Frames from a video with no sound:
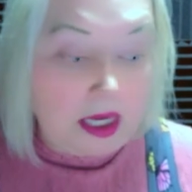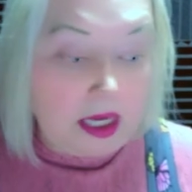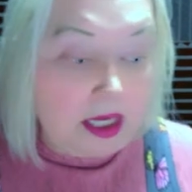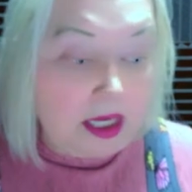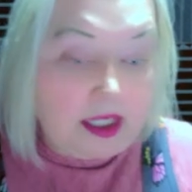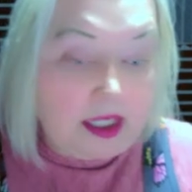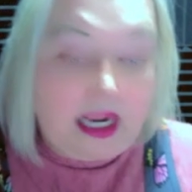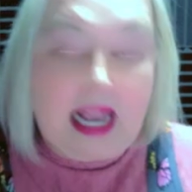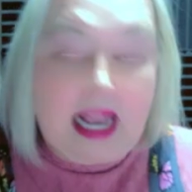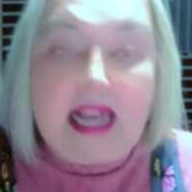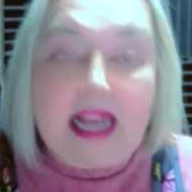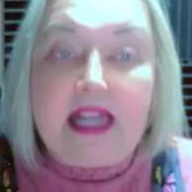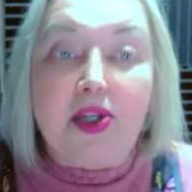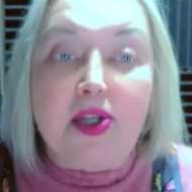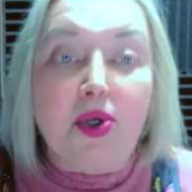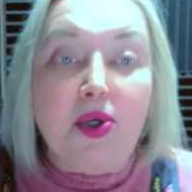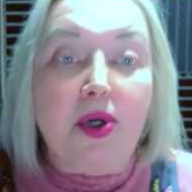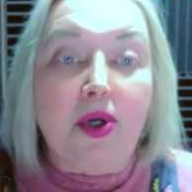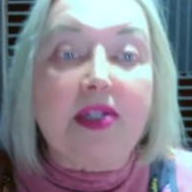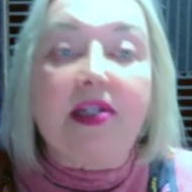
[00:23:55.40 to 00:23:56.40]
take
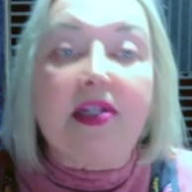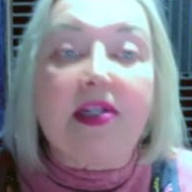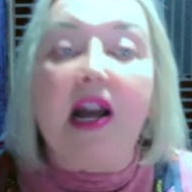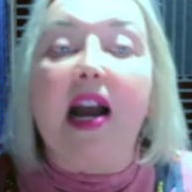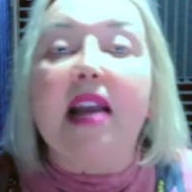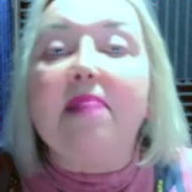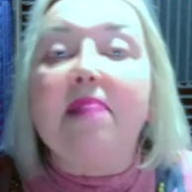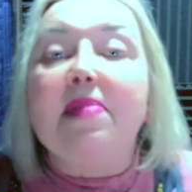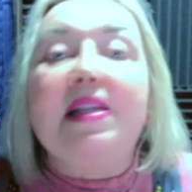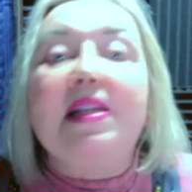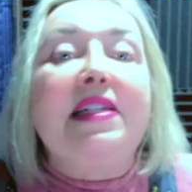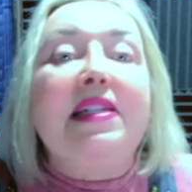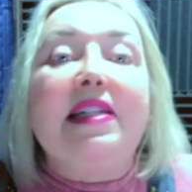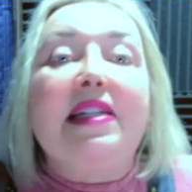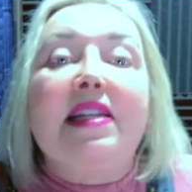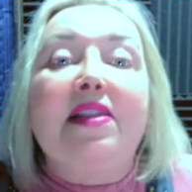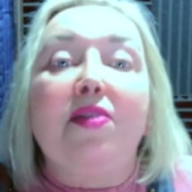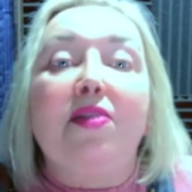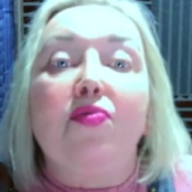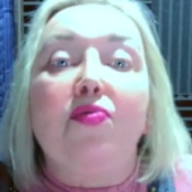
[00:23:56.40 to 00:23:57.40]
your diamond
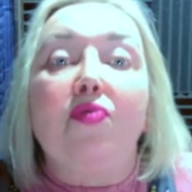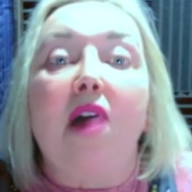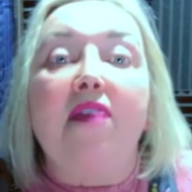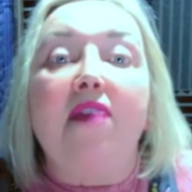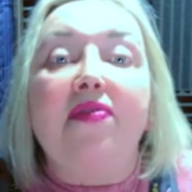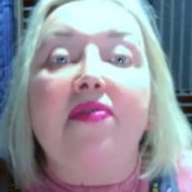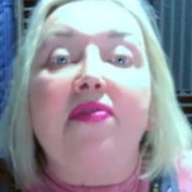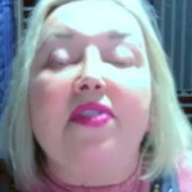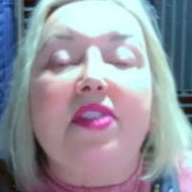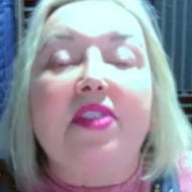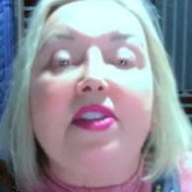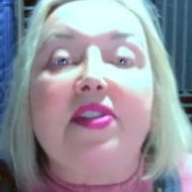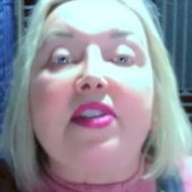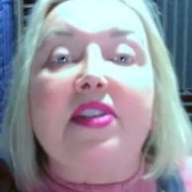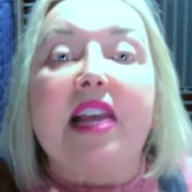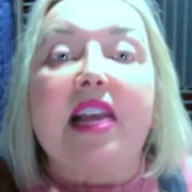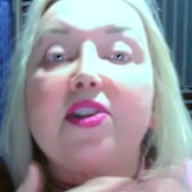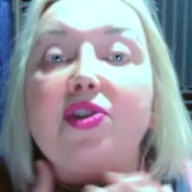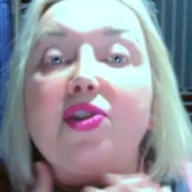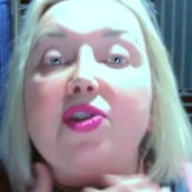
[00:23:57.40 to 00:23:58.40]
in the rough, in this
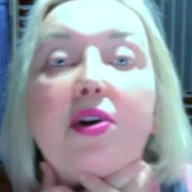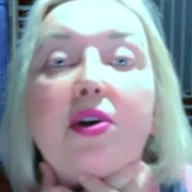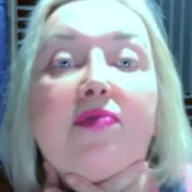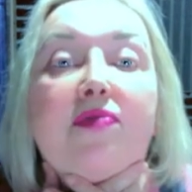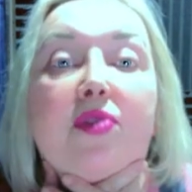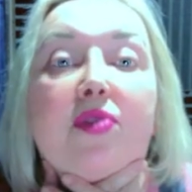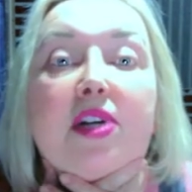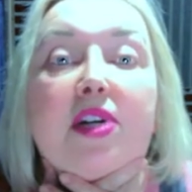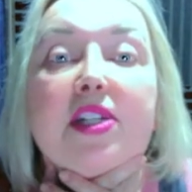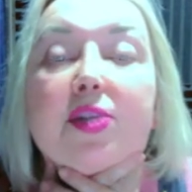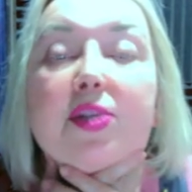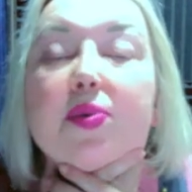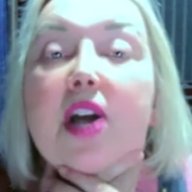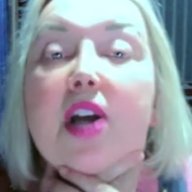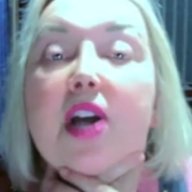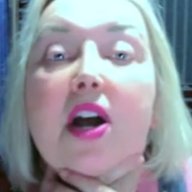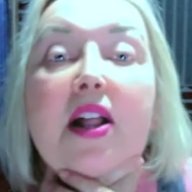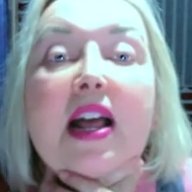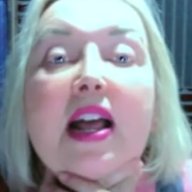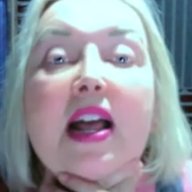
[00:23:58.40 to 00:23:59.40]
case your voice, we
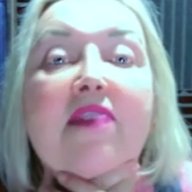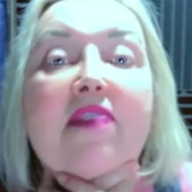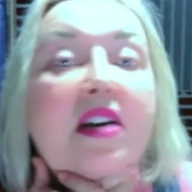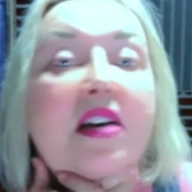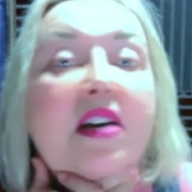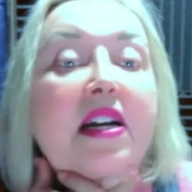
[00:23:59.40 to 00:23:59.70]
all have